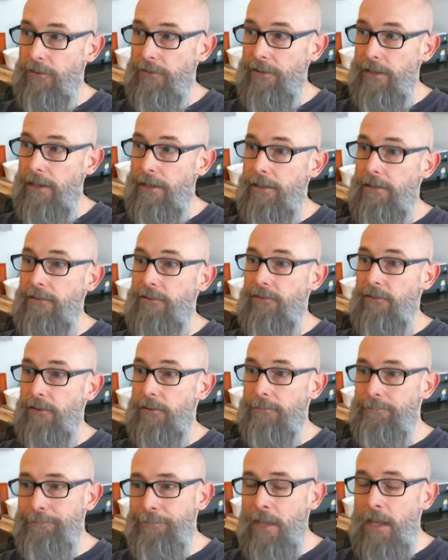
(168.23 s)
for the day.
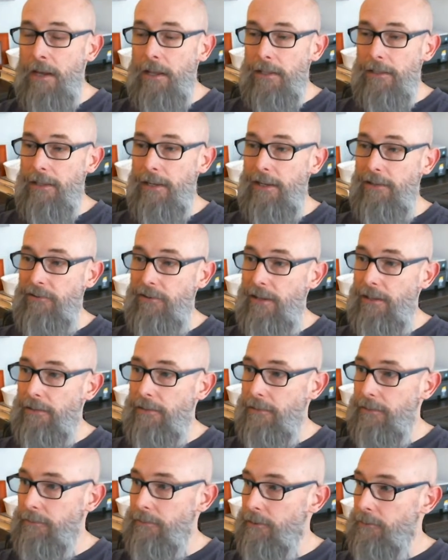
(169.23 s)
So, like I
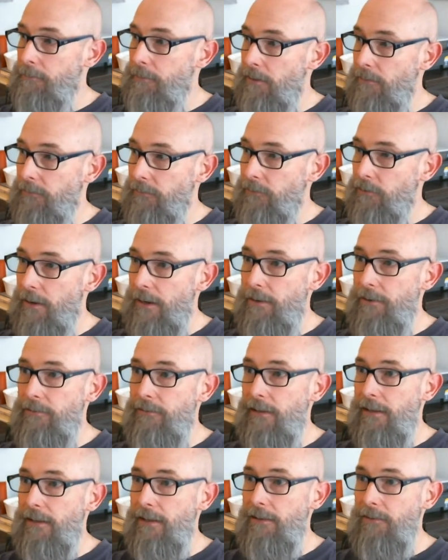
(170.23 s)
said, most
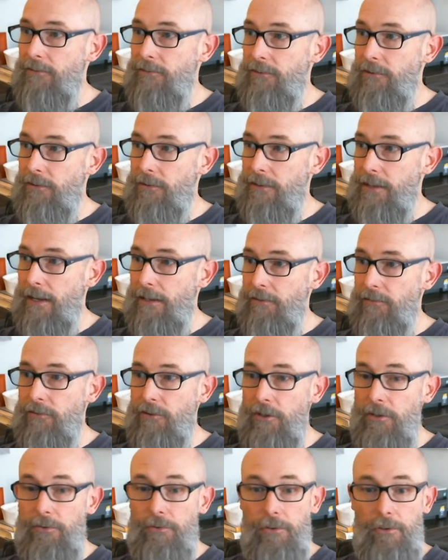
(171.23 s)
traders, I guess, took that as
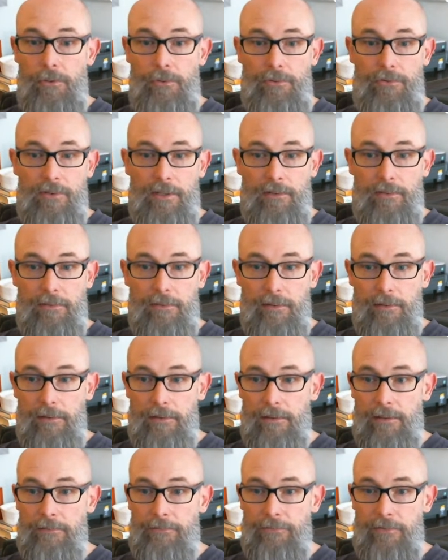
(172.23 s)
good news that
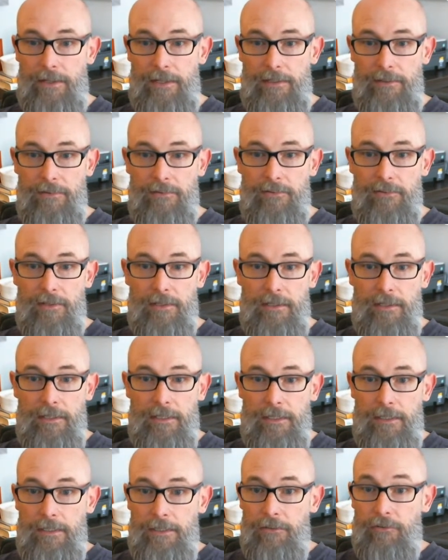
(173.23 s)
the Fed is
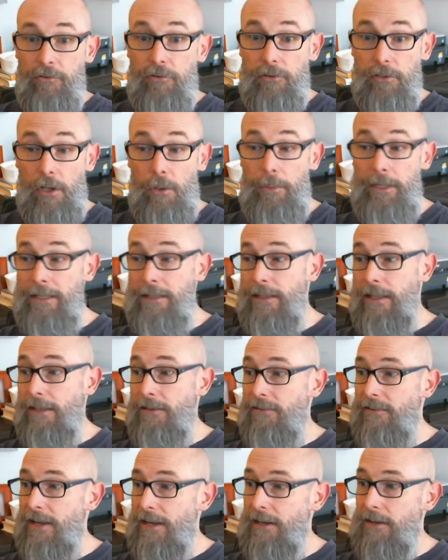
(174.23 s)
slowing
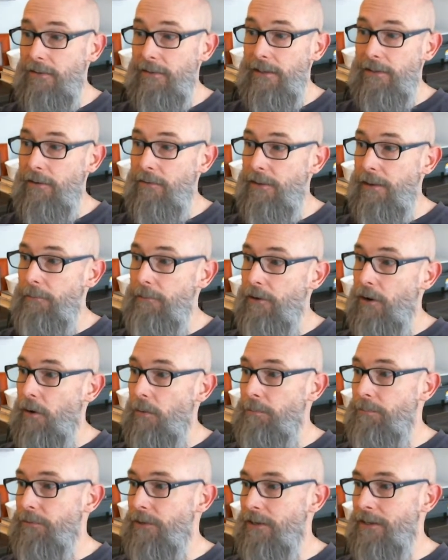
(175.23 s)
things down. I know they would
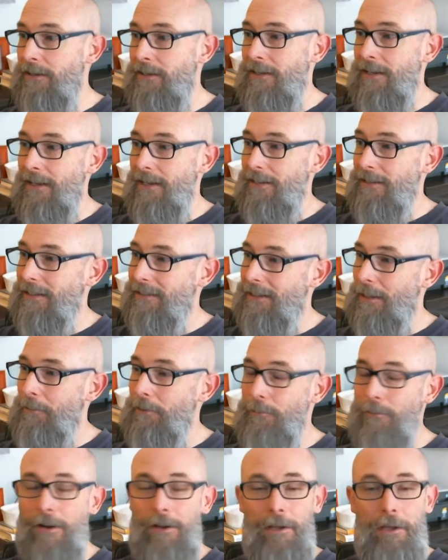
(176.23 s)
hope that they
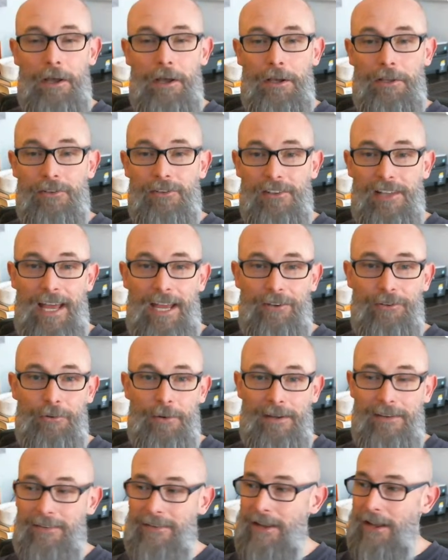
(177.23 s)
would slash
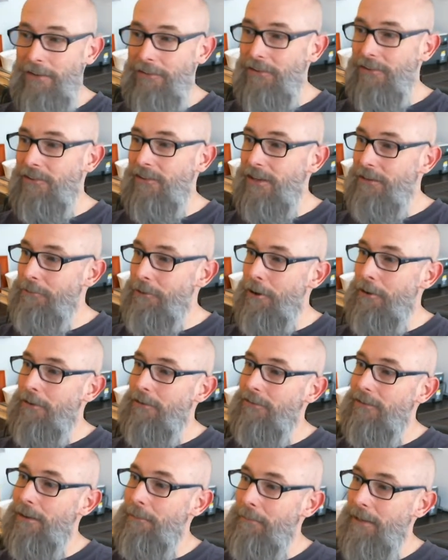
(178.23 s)
rates down to zero
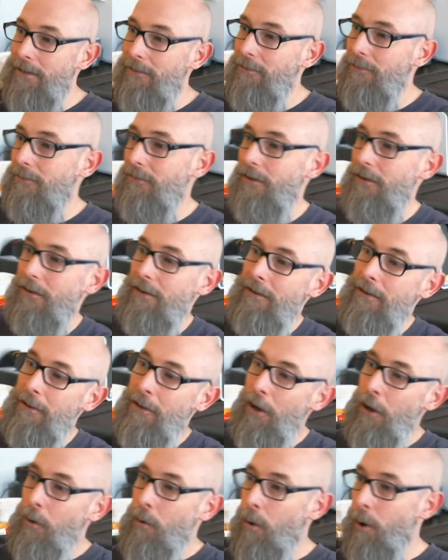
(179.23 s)
because that makes
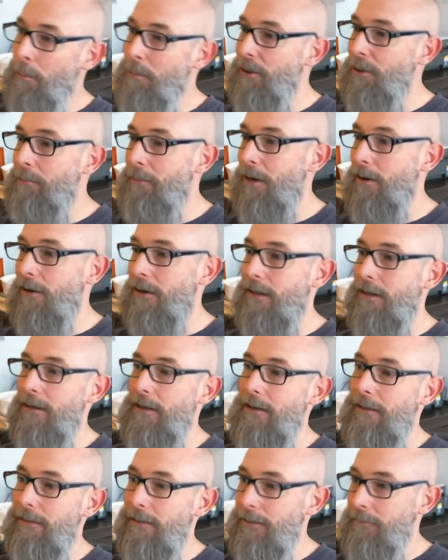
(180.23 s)
corporate America
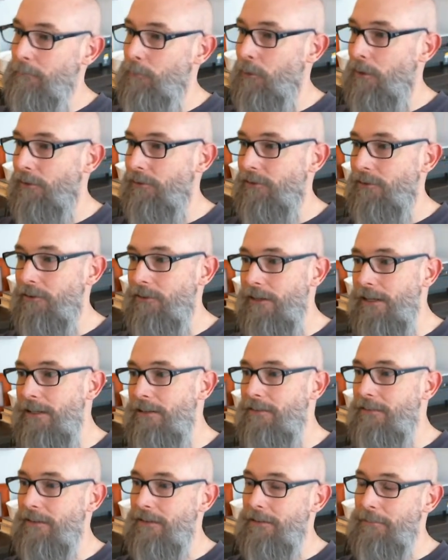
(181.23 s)
and Wall
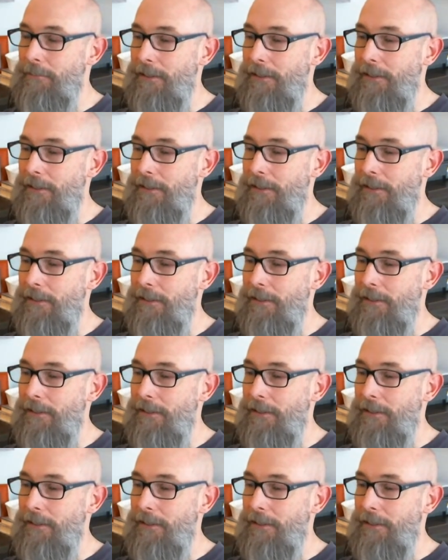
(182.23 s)
Street